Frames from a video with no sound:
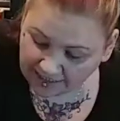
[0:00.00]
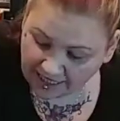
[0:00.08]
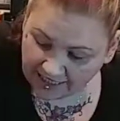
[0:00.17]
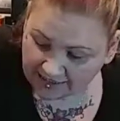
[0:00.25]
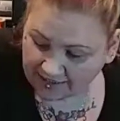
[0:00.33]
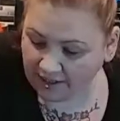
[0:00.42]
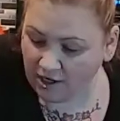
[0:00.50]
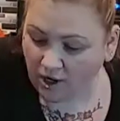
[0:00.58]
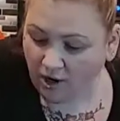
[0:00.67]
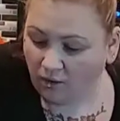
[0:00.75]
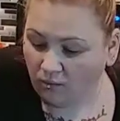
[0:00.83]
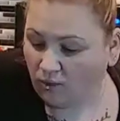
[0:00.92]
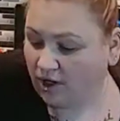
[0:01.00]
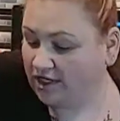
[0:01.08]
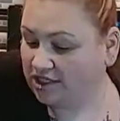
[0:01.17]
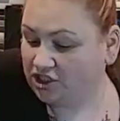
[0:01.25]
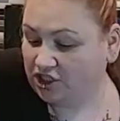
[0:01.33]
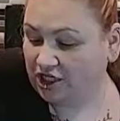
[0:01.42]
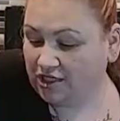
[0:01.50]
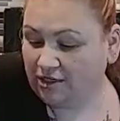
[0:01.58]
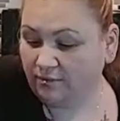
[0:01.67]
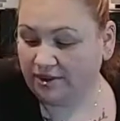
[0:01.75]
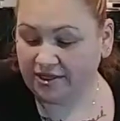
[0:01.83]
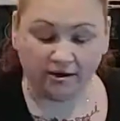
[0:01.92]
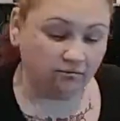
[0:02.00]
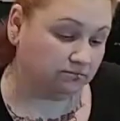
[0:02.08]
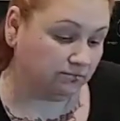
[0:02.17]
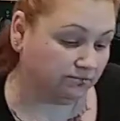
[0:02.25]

because what is chili without